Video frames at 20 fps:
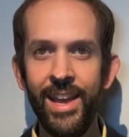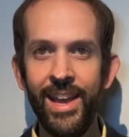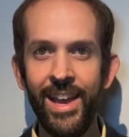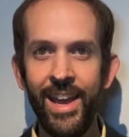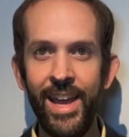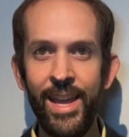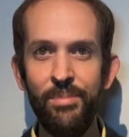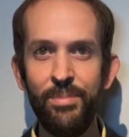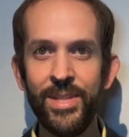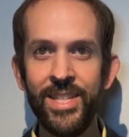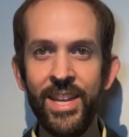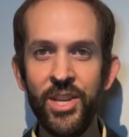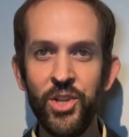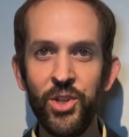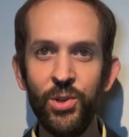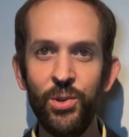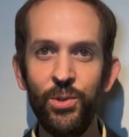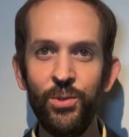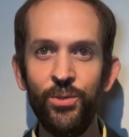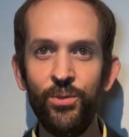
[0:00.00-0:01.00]
A
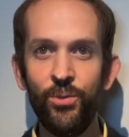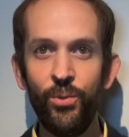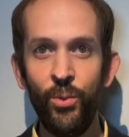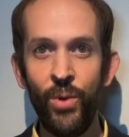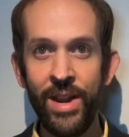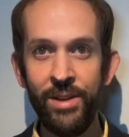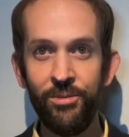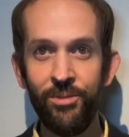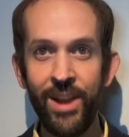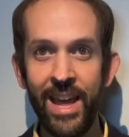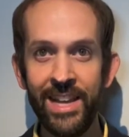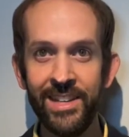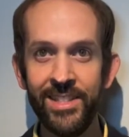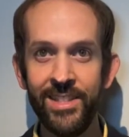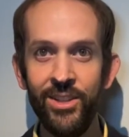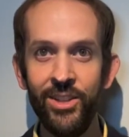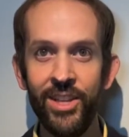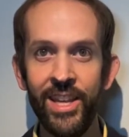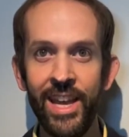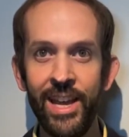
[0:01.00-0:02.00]
potential red flag to
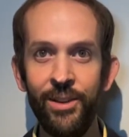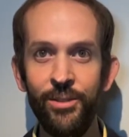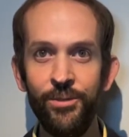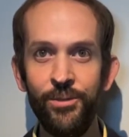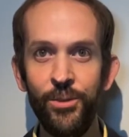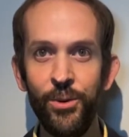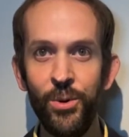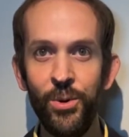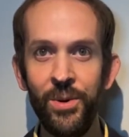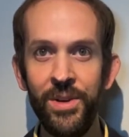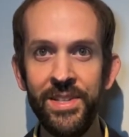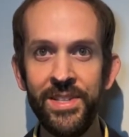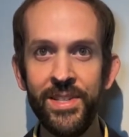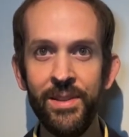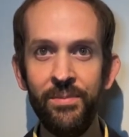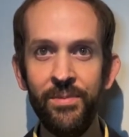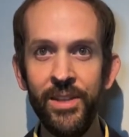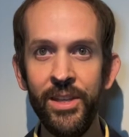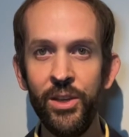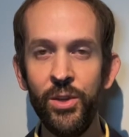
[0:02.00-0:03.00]
look out for is
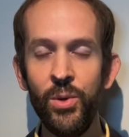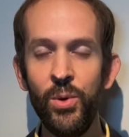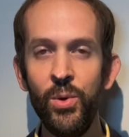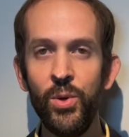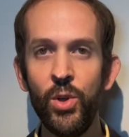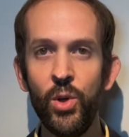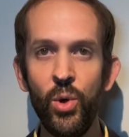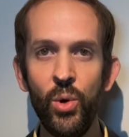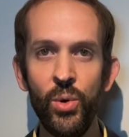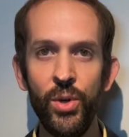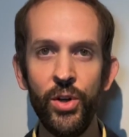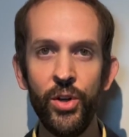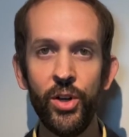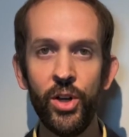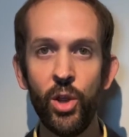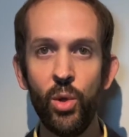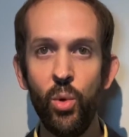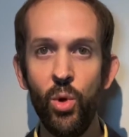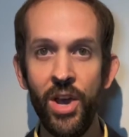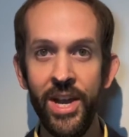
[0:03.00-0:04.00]
something called corner
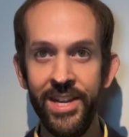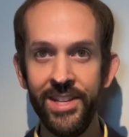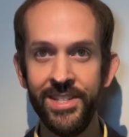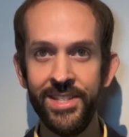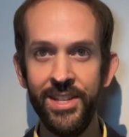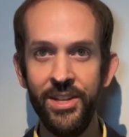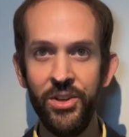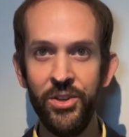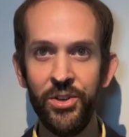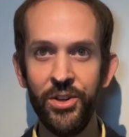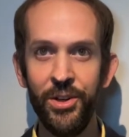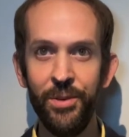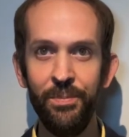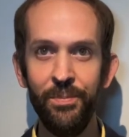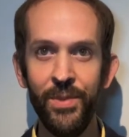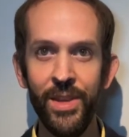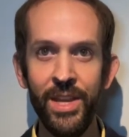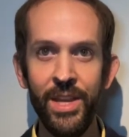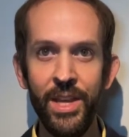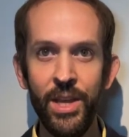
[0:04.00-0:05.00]
equina syndrome,
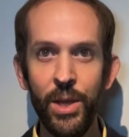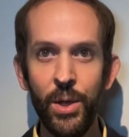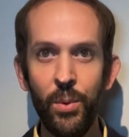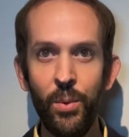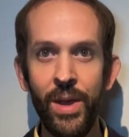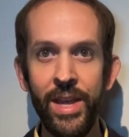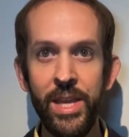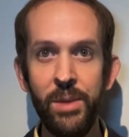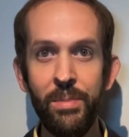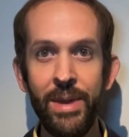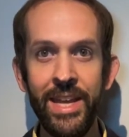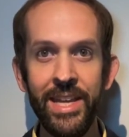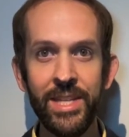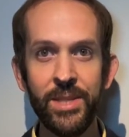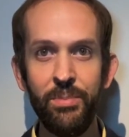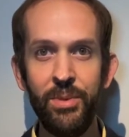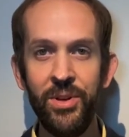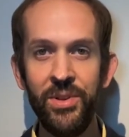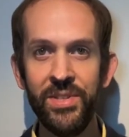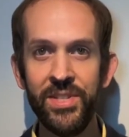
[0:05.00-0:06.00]
where you may
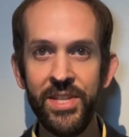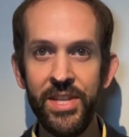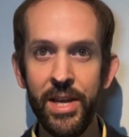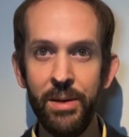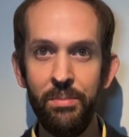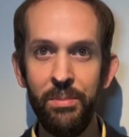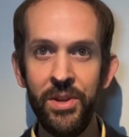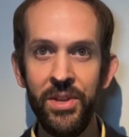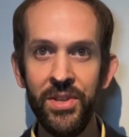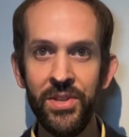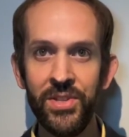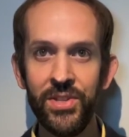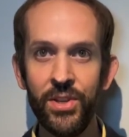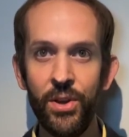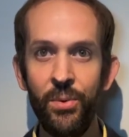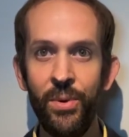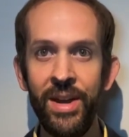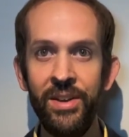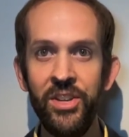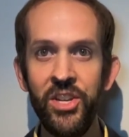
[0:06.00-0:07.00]
experience numbness
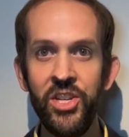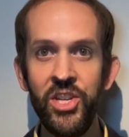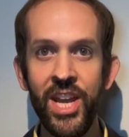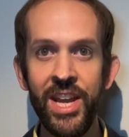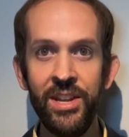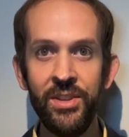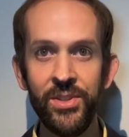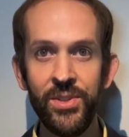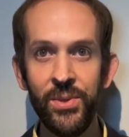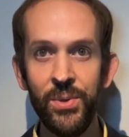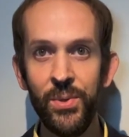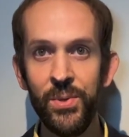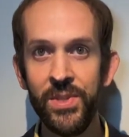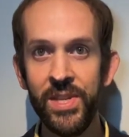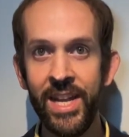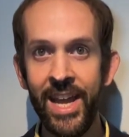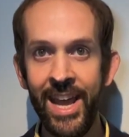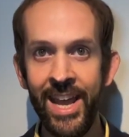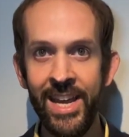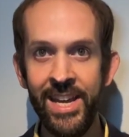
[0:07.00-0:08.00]
around your genitals
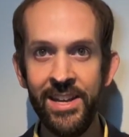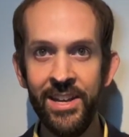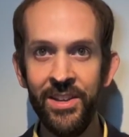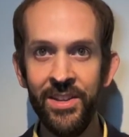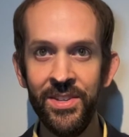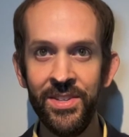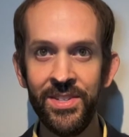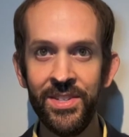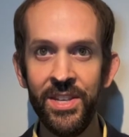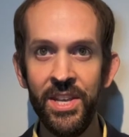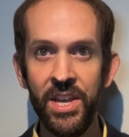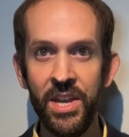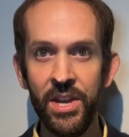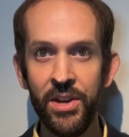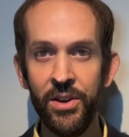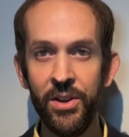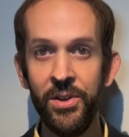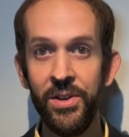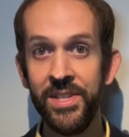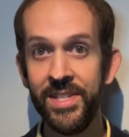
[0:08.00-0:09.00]
and anus,
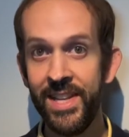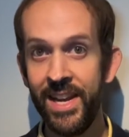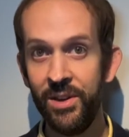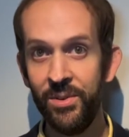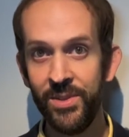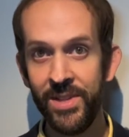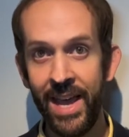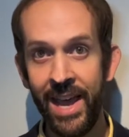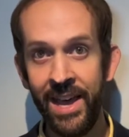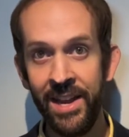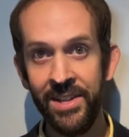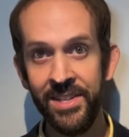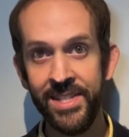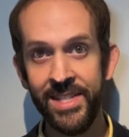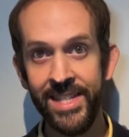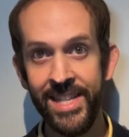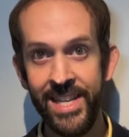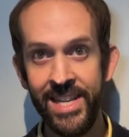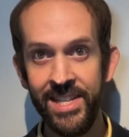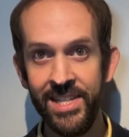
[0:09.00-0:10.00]
known as
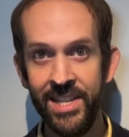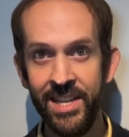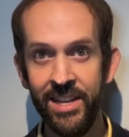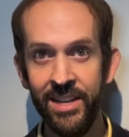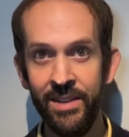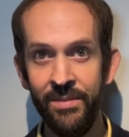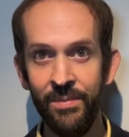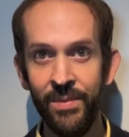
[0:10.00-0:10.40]
anaesthesia,